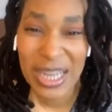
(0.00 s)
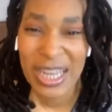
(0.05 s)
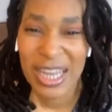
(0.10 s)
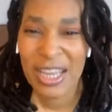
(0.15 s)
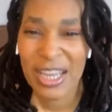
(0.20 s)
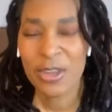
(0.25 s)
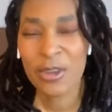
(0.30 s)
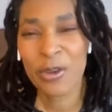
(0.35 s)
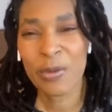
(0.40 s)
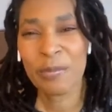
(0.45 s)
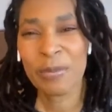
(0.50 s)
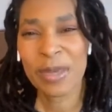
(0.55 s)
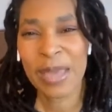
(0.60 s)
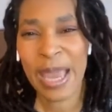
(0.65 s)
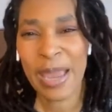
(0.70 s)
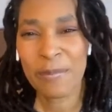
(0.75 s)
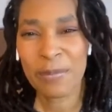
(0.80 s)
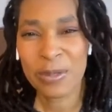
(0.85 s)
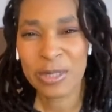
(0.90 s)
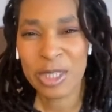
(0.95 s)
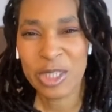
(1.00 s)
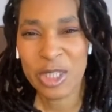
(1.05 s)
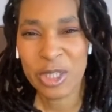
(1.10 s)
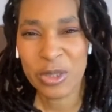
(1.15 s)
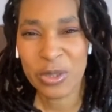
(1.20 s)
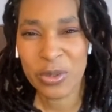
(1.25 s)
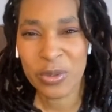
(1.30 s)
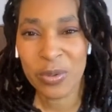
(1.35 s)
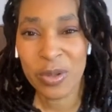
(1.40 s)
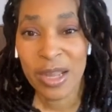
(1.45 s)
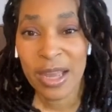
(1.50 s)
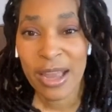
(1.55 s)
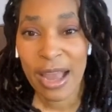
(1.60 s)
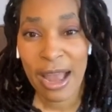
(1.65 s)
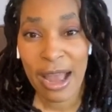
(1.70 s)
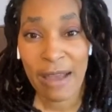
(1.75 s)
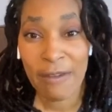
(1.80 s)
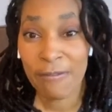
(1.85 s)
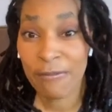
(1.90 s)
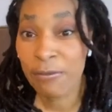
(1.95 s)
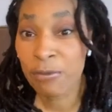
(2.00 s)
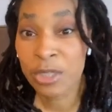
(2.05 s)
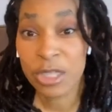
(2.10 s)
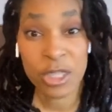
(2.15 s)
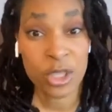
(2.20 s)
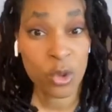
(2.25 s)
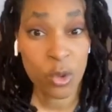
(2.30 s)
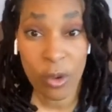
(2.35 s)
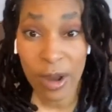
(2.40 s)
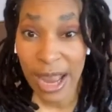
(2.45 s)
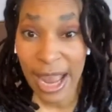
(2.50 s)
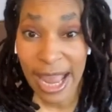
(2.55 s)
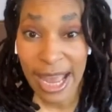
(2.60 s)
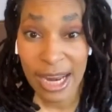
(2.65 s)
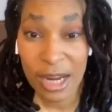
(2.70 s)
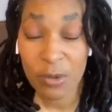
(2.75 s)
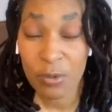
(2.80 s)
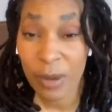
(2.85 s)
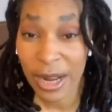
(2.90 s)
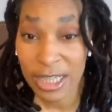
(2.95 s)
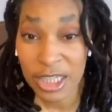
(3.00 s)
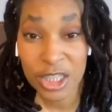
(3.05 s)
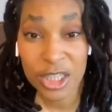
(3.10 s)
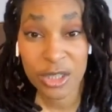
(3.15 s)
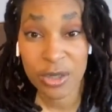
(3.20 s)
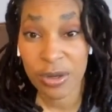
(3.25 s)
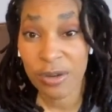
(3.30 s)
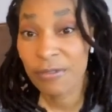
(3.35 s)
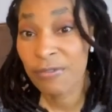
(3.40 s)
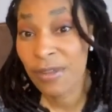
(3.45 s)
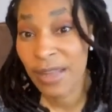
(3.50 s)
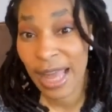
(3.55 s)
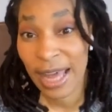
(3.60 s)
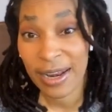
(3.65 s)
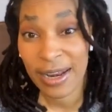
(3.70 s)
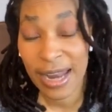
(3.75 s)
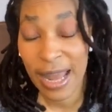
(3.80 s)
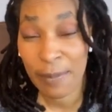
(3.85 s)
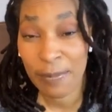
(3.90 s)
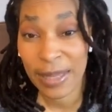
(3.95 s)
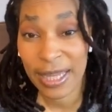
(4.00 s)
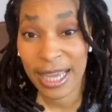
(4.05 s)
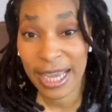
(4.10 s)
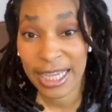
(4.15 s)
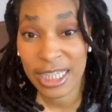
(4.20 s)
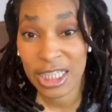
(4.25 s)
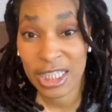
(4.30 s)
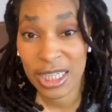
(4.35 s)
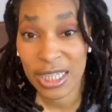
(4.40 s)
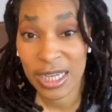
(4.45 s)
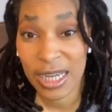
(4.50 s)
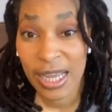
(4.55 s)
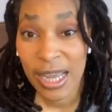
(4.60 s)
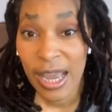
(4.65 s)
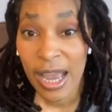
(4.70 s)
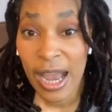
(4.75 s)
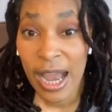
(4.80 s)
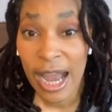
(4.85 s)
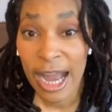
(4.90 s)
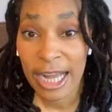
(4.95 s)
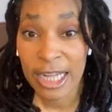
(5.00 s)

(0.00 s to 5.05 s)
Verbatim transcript: you'll be able to uh, just go ahead and register and fill out an application uh,